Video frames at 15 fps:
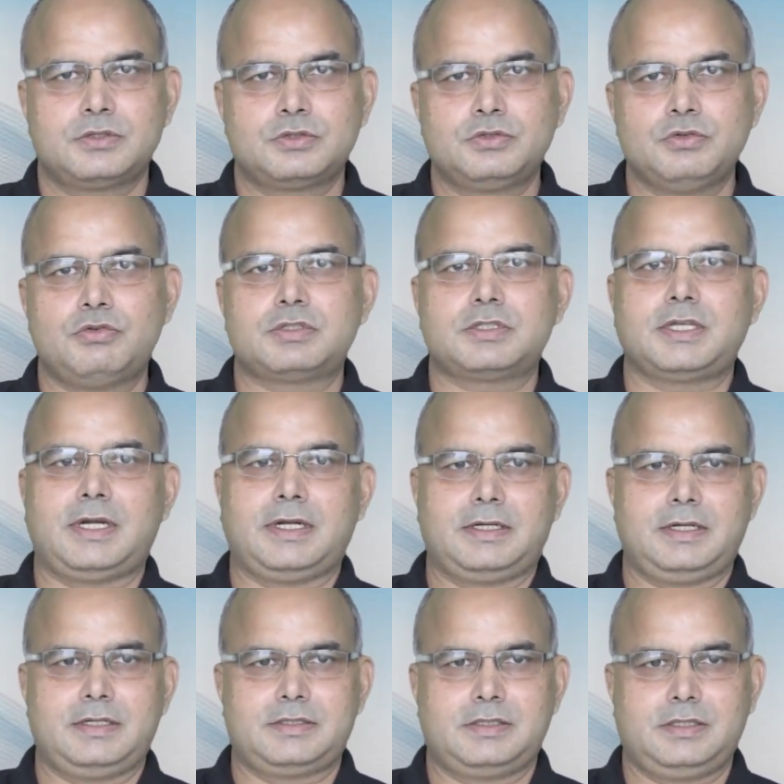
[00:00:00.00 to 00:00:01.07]
source
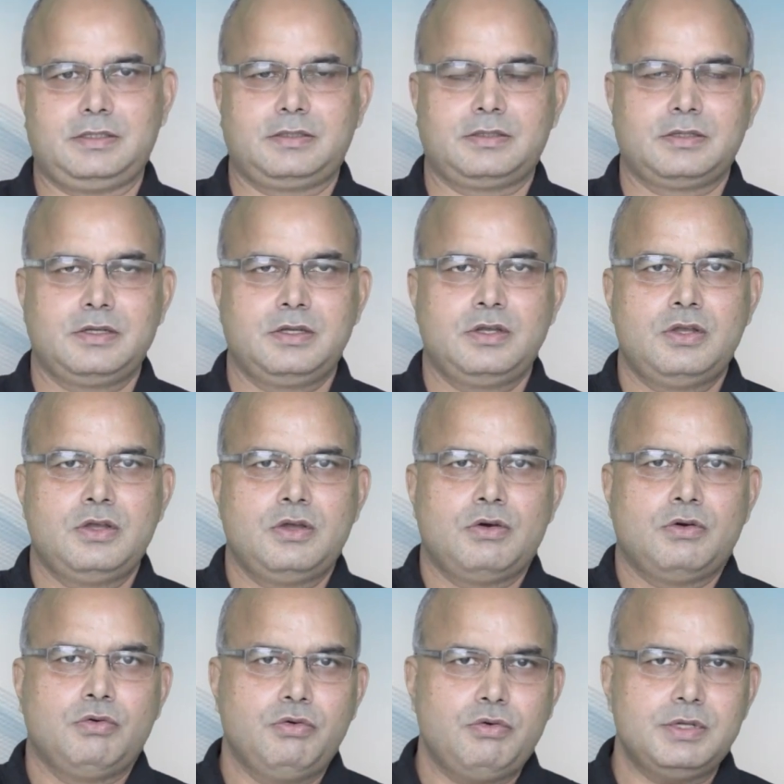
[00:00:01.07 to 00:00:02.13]
characteristic.
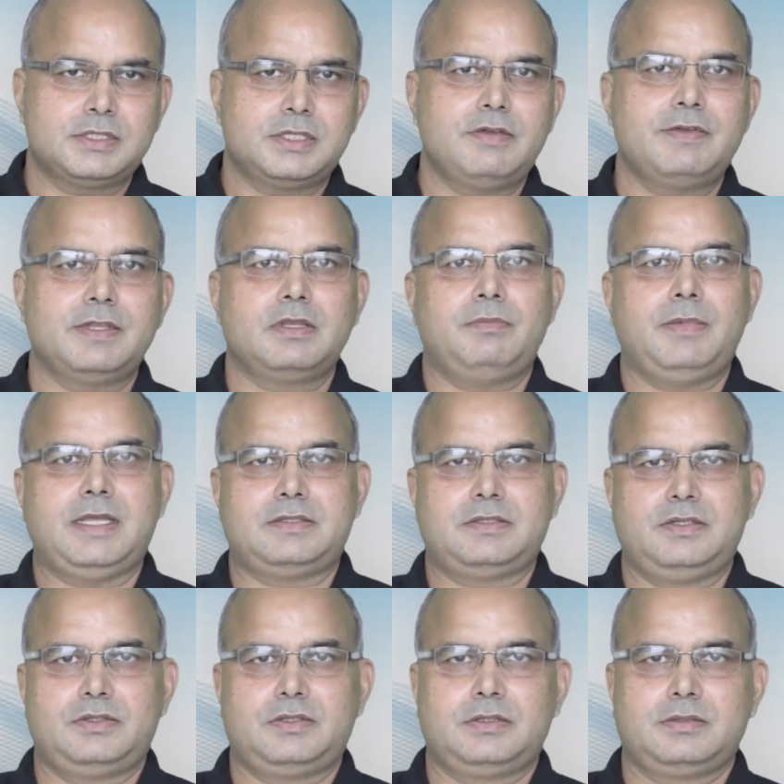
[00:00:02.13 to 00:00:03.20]
Who is giving the message?